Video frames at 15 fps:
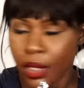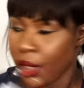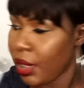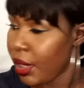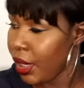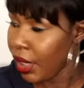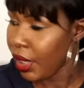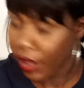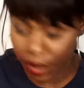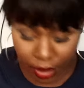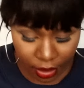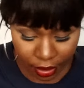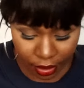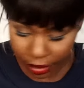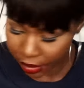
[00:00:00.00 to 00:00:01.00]
in
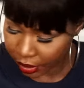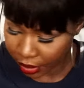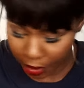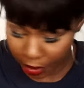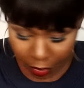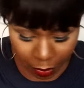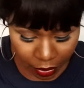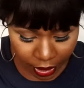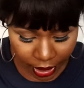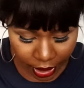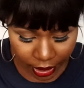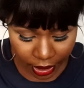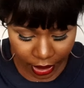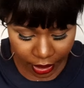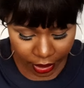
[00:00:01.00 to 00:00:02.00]
here, put that
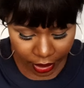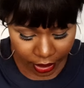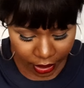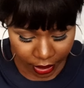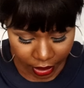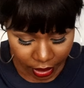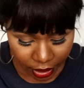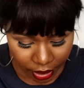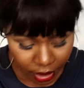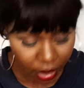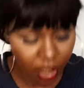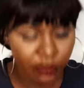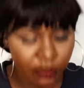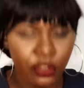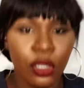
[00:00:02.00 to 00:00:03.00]
there.
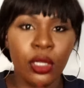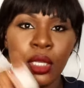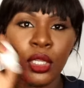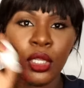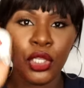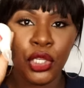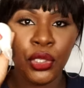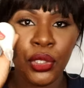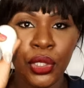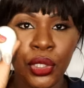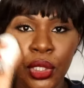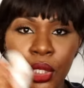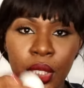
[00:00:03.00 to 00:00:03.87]
I've got a nook